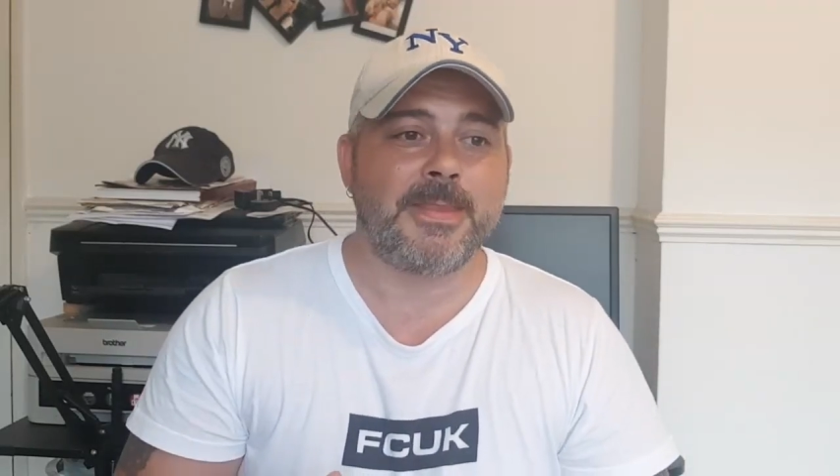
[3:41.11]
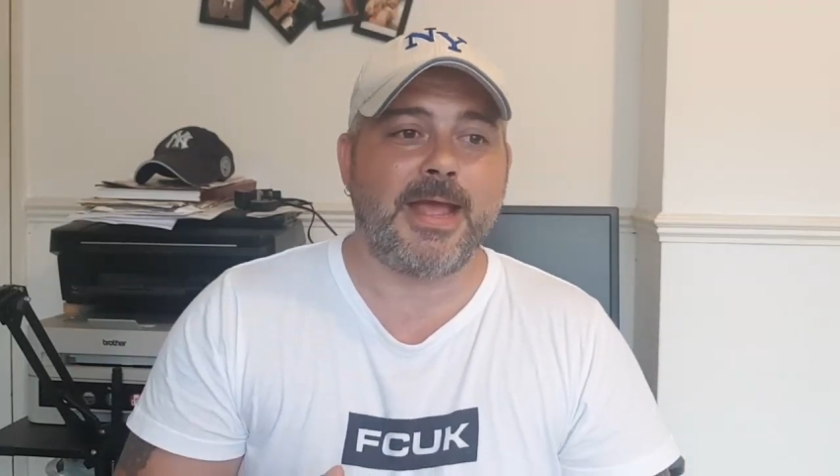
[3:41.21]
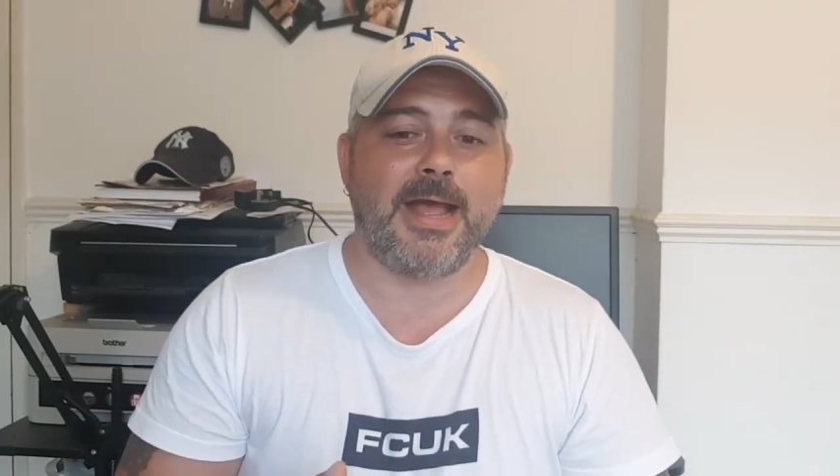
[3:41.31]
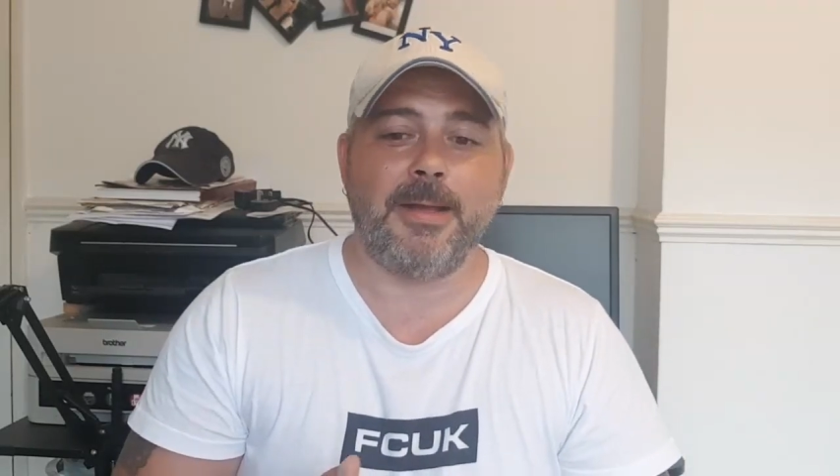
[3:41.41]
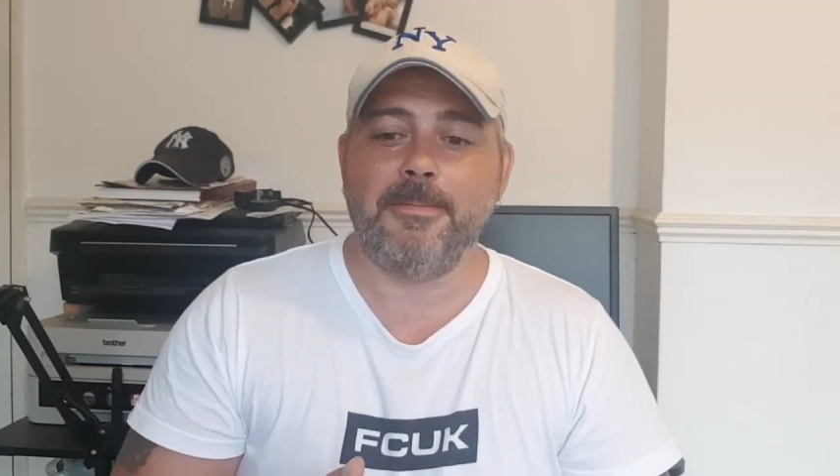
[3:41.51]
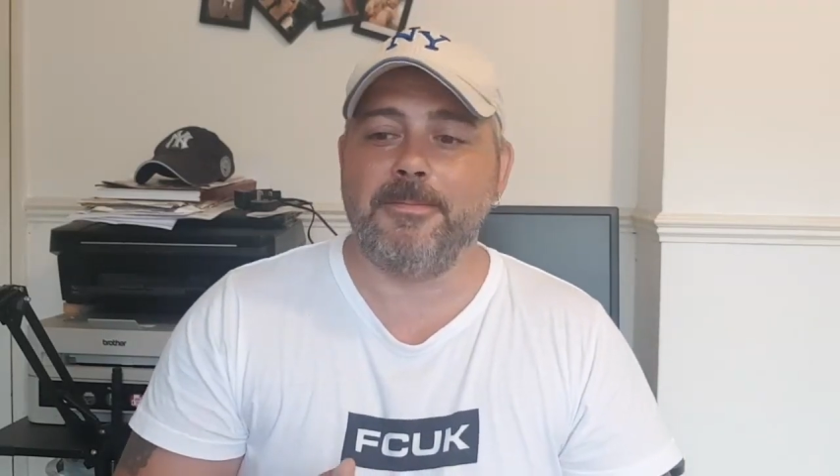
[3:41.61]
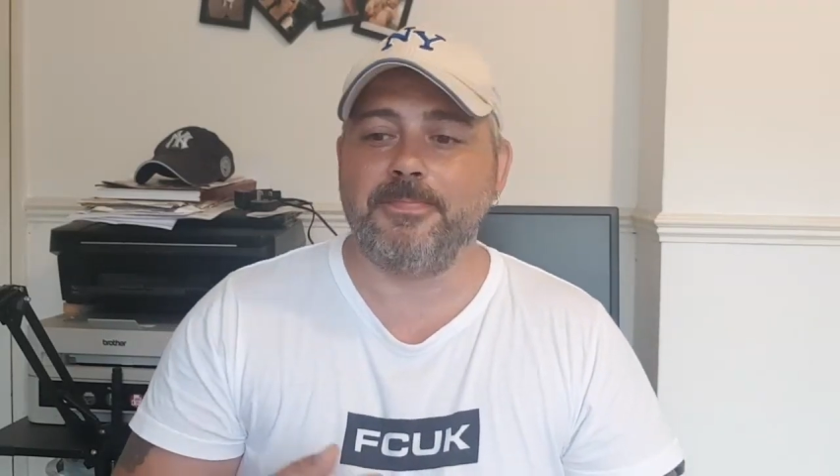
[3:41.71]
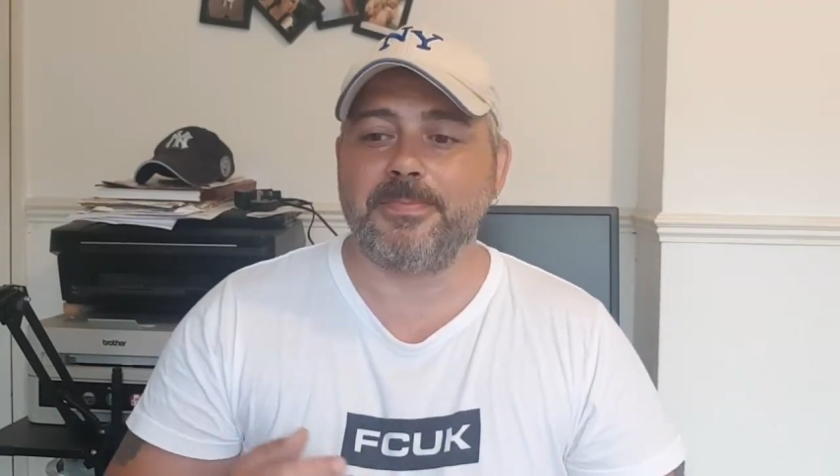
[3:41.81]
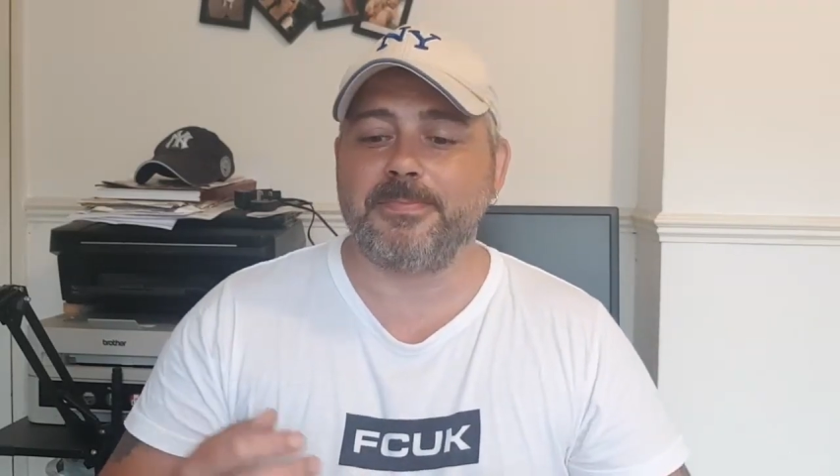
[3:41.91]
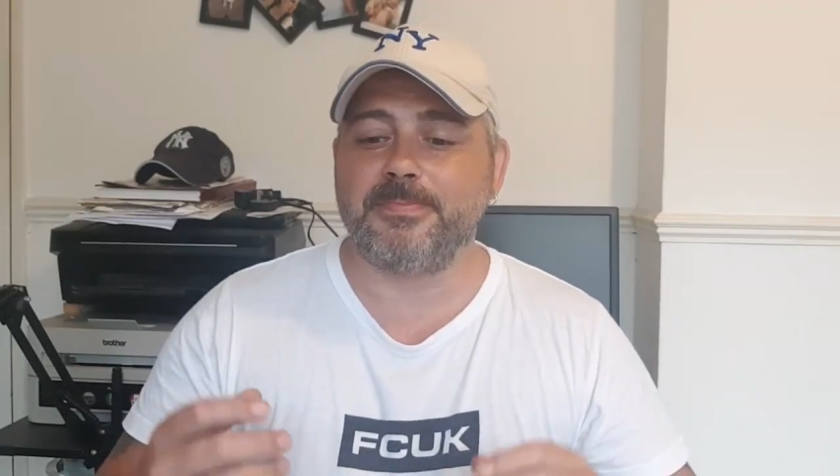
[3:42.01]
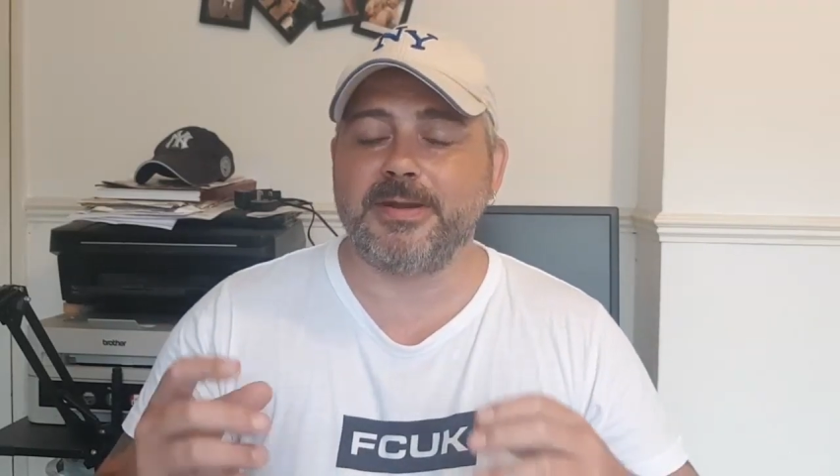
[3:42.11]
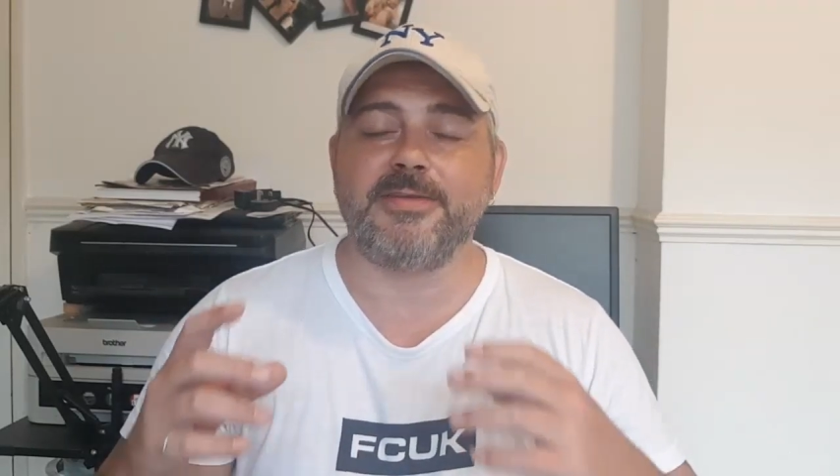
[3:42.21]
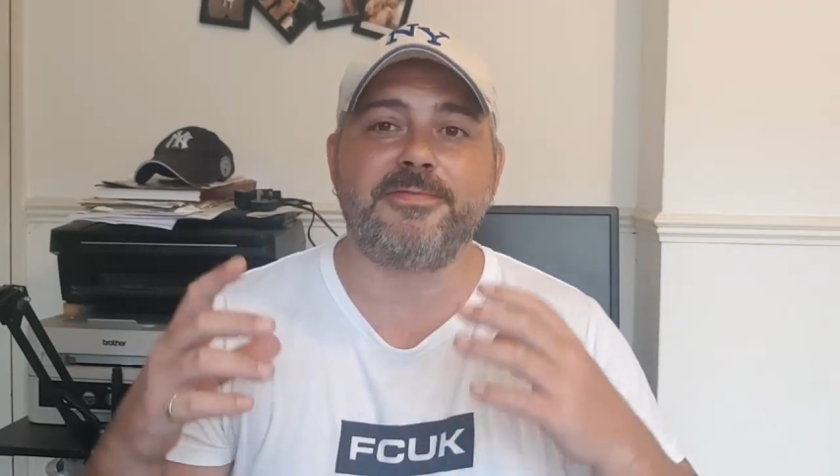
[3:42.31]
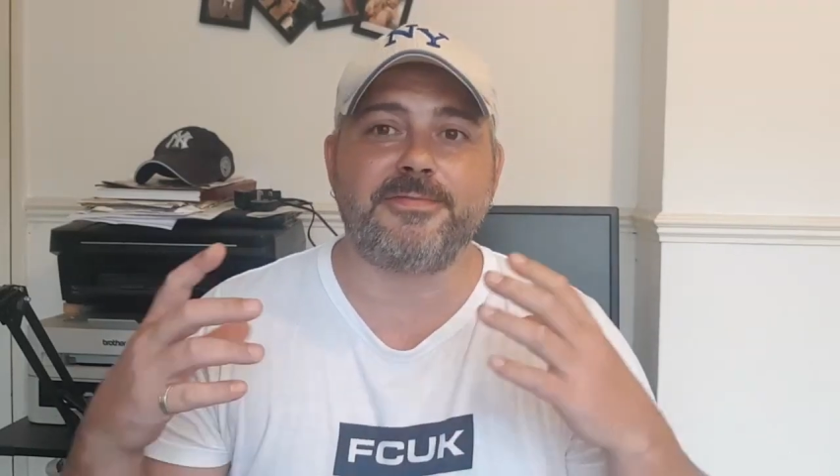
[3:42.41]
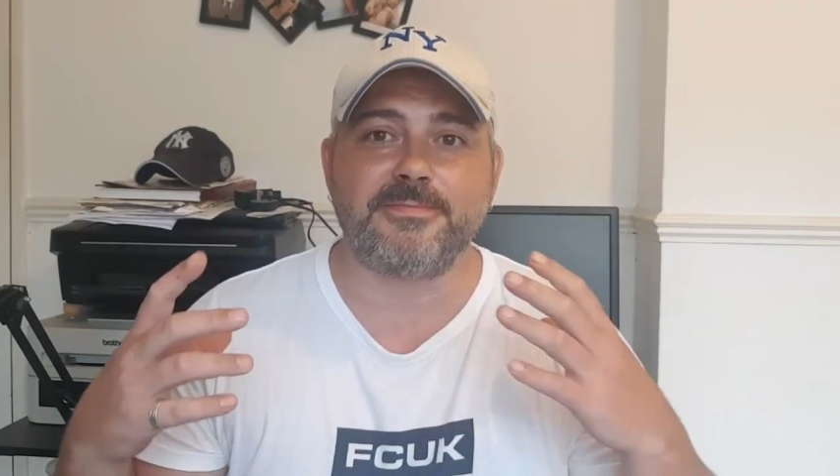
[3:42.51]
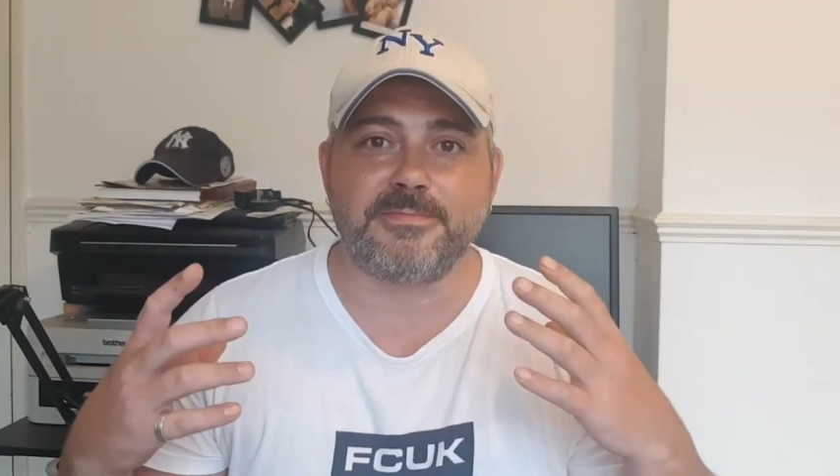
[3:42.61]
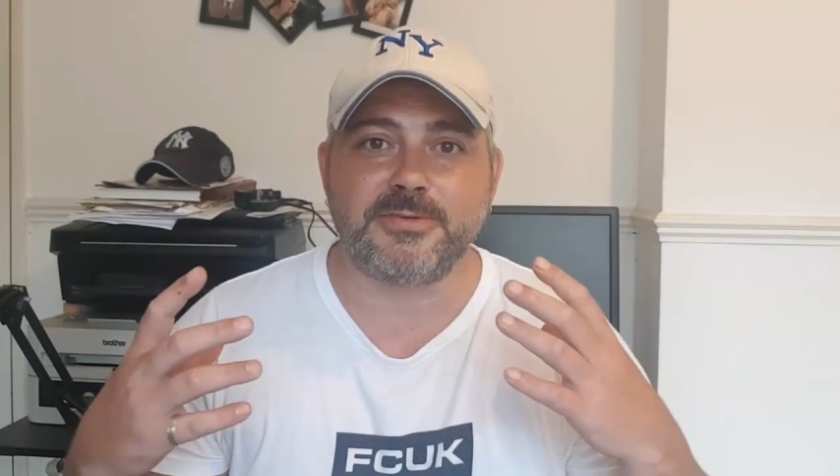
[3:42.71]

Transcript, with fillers: Um, but if